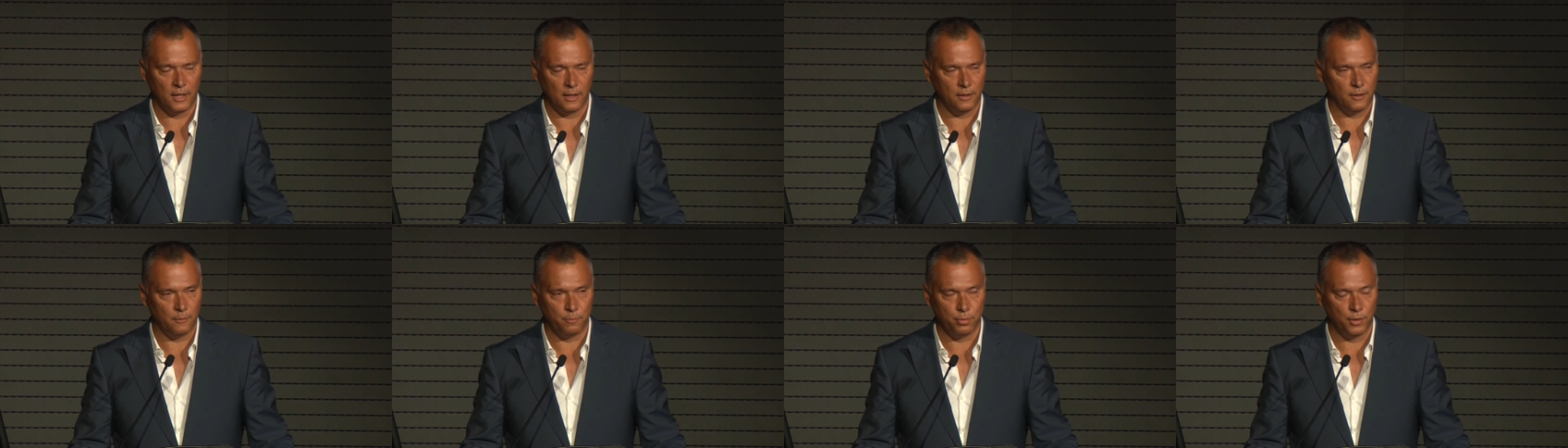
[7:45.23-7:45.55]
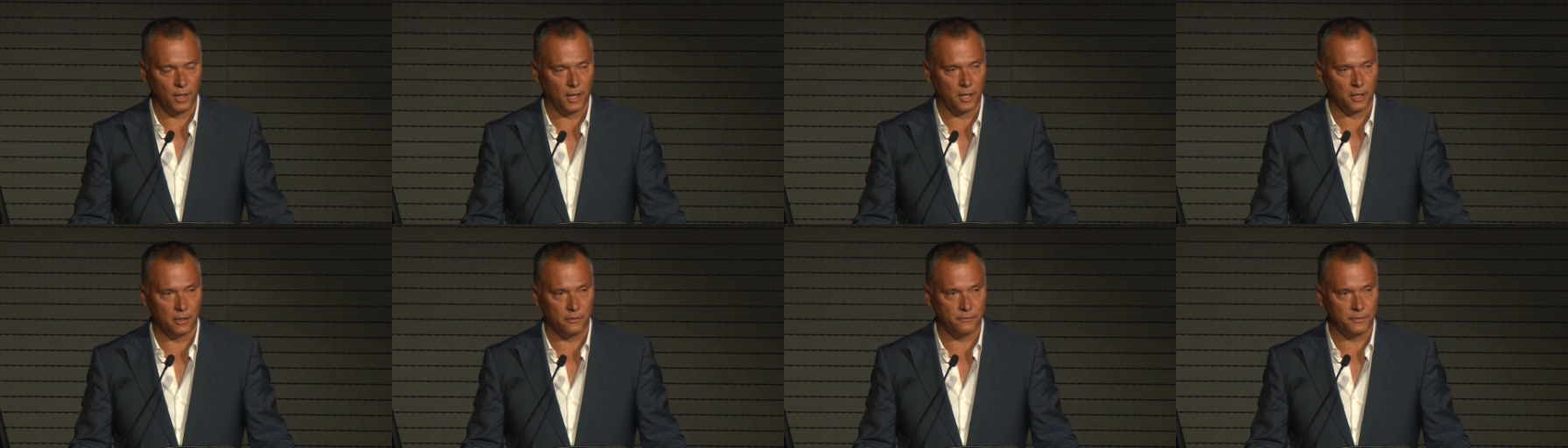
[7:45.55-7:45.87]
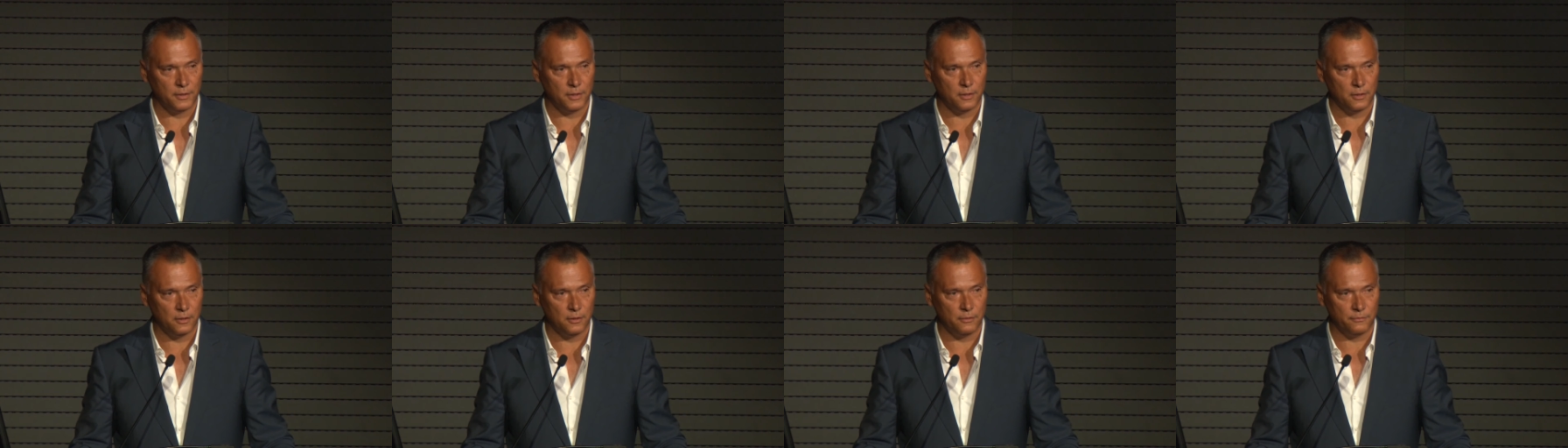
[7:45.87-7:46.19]
uh player of,
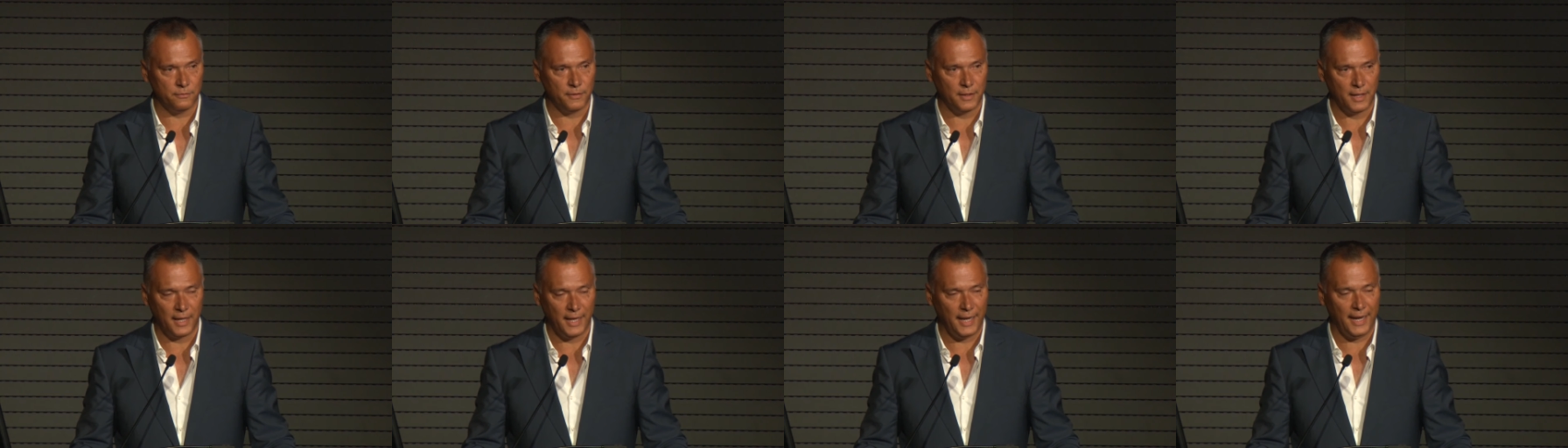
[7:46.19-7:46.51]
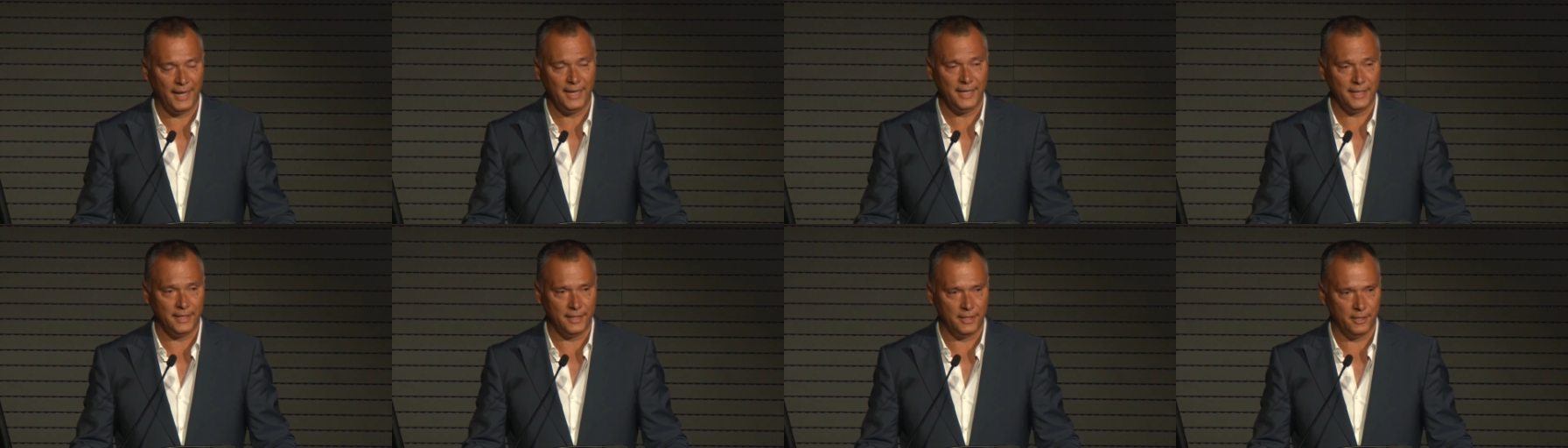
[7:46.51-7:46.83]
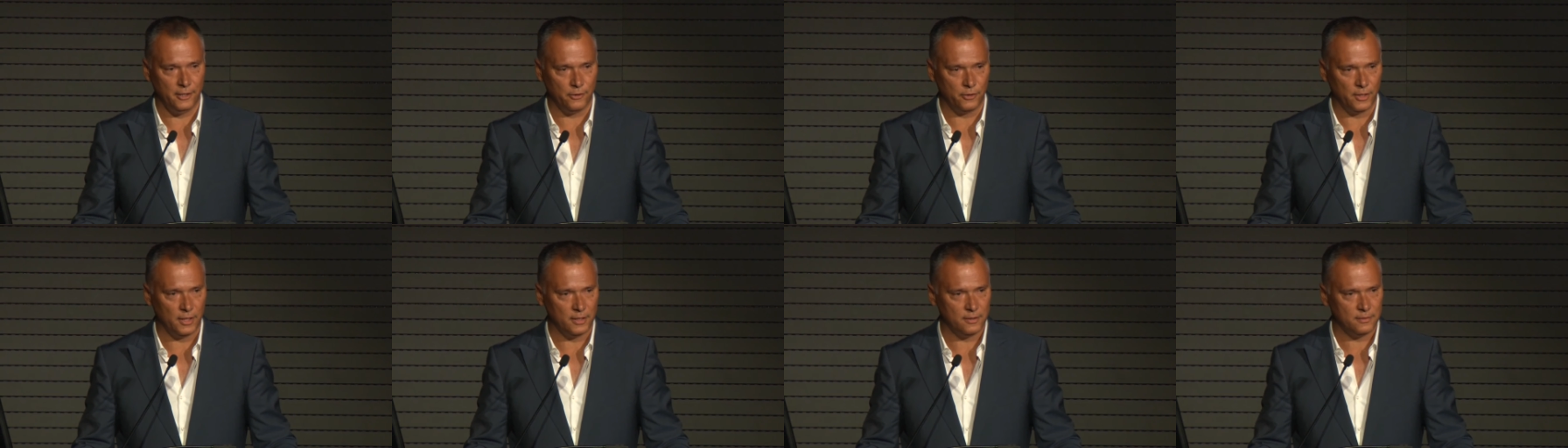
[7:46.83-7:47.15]
of any
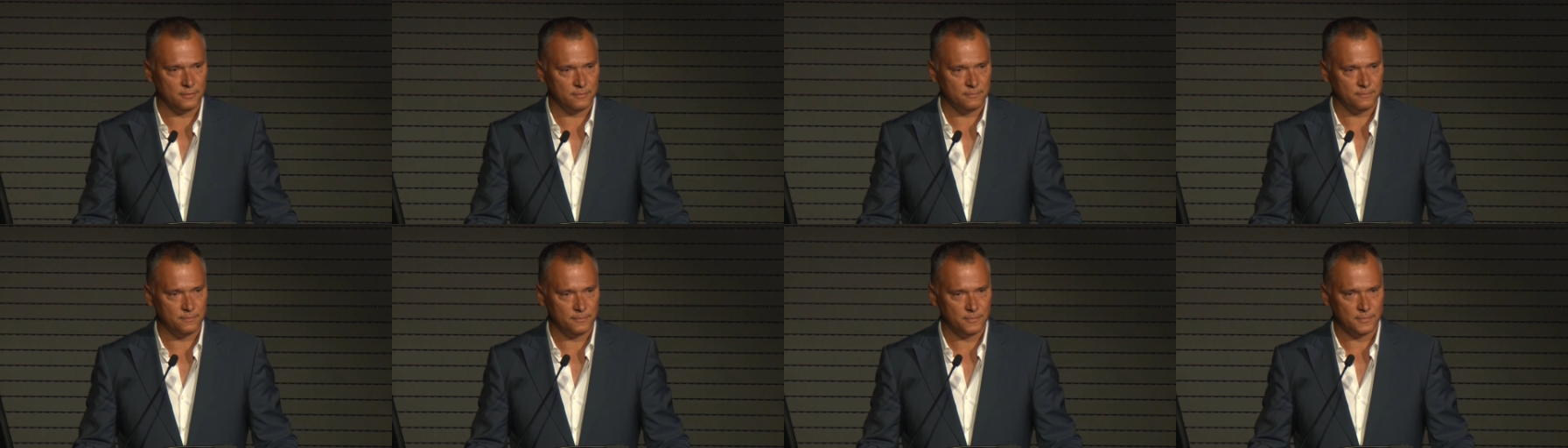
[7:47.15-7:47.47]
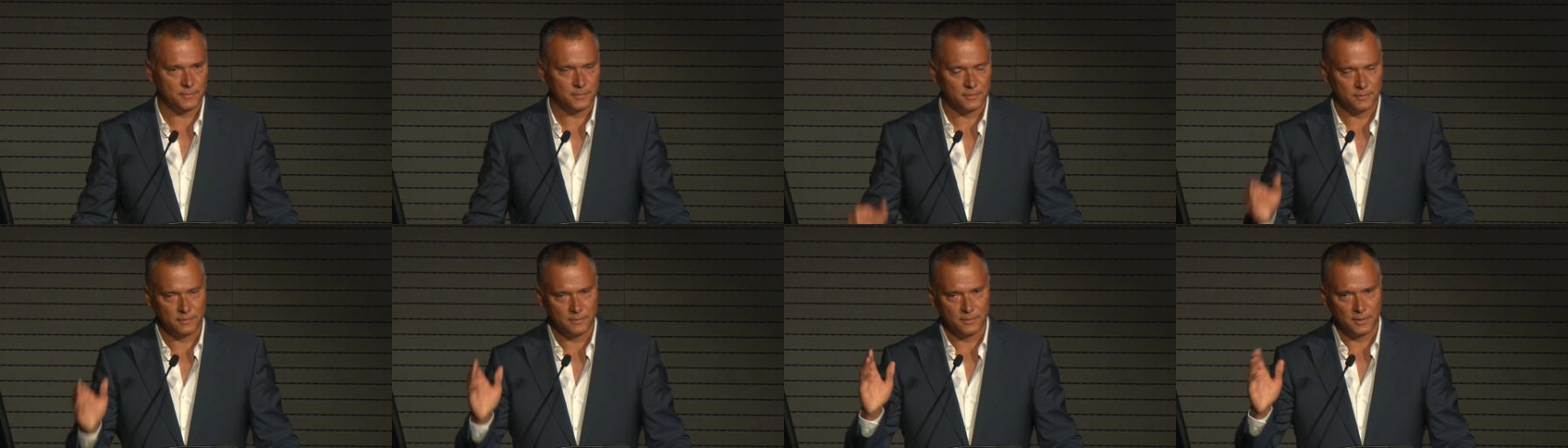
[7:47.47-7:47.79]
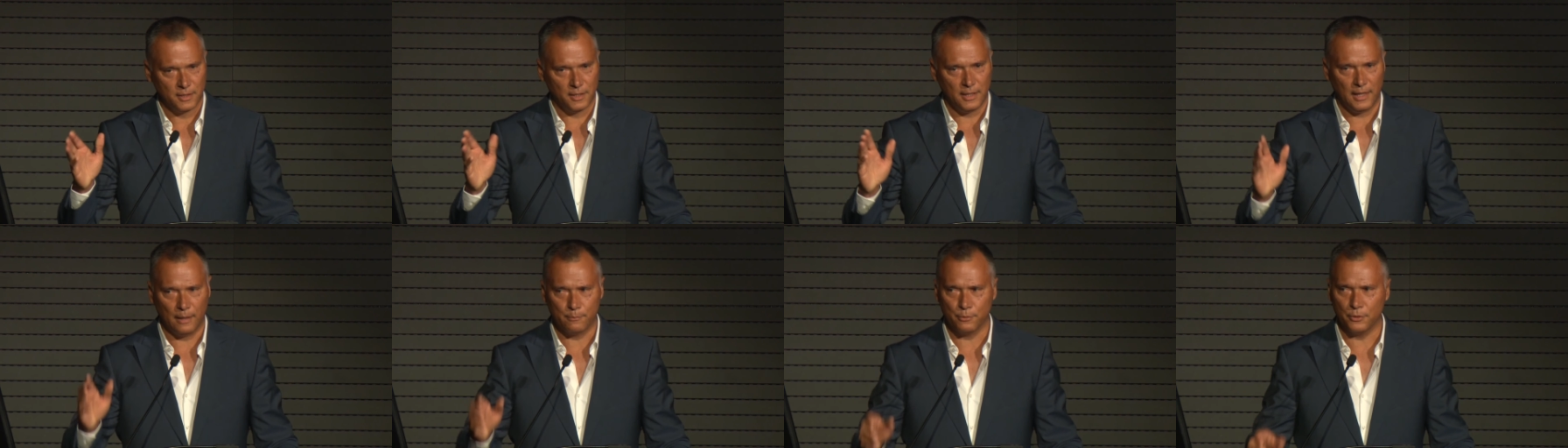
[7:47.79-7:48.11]
era,
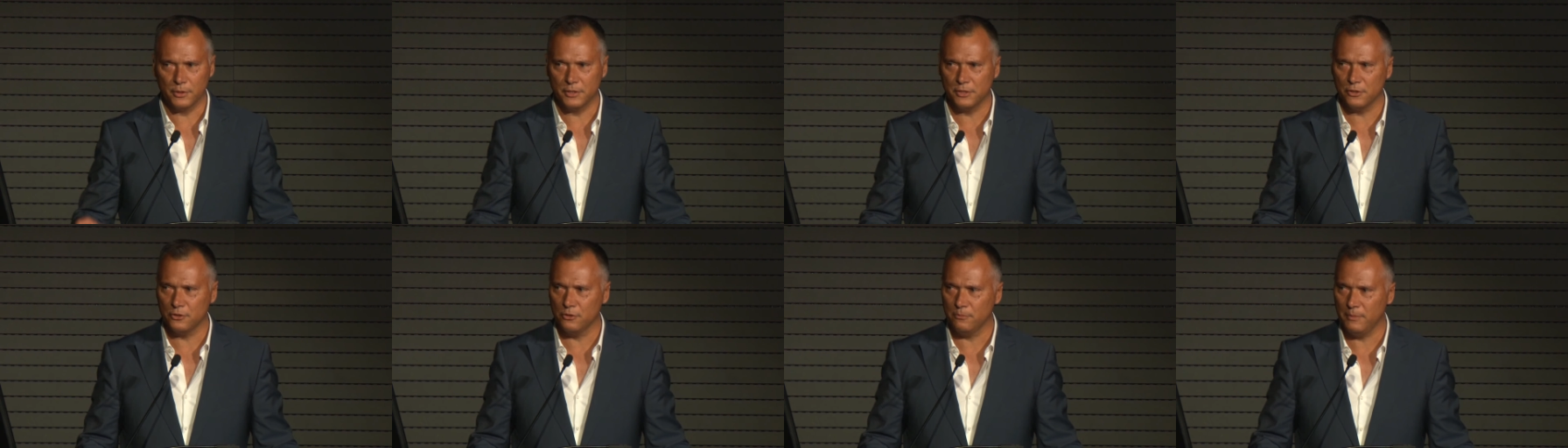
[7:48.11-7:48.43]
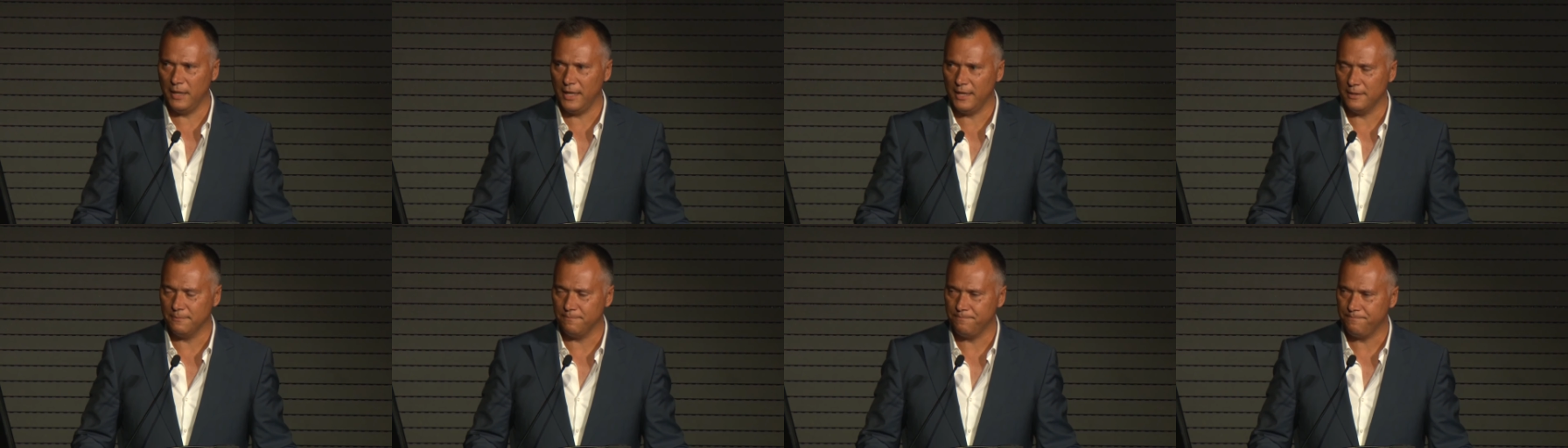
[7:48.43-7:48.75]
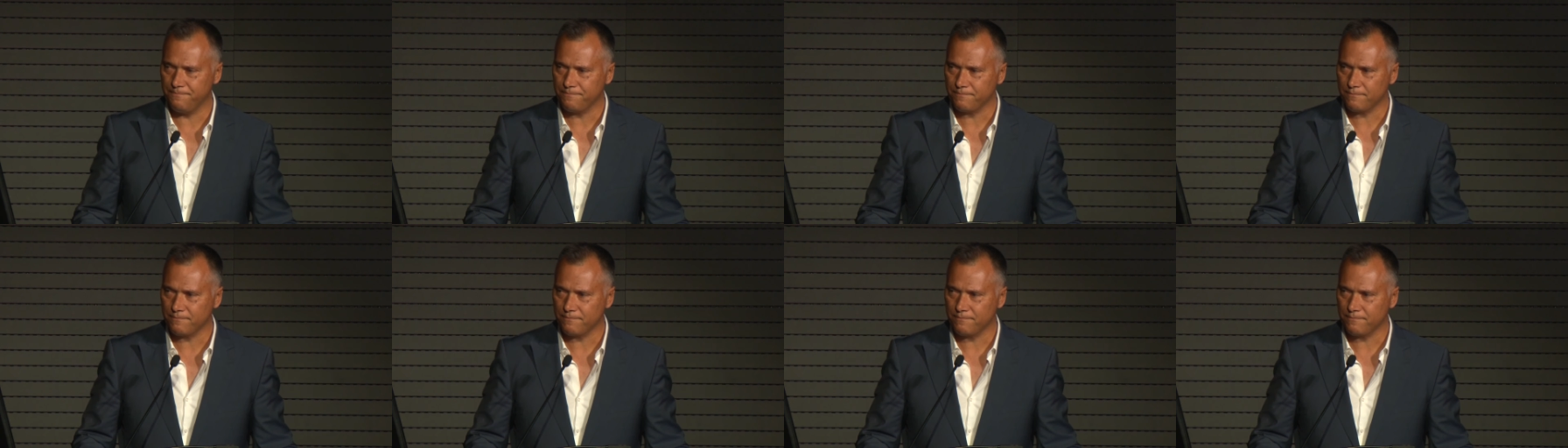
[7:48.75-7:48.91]
an Aboriginal man.